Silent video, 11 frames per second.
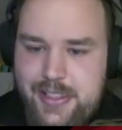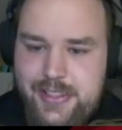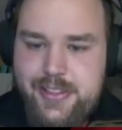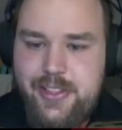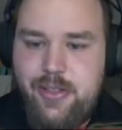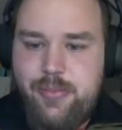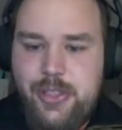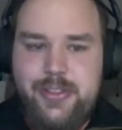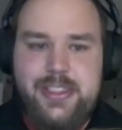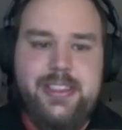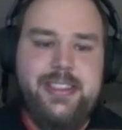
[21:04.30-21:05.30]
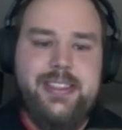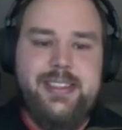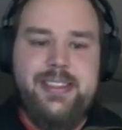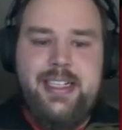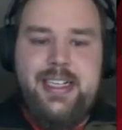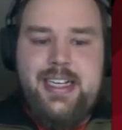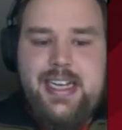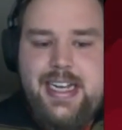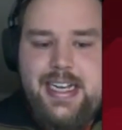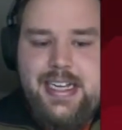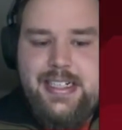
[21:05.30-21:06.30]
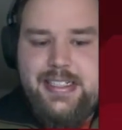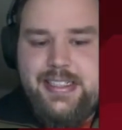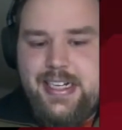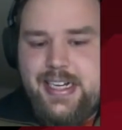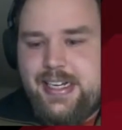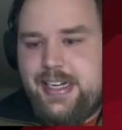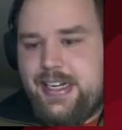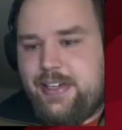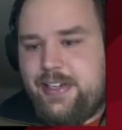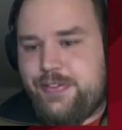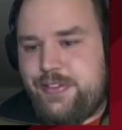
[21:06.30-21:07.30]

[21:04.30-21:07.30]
as a component, and I have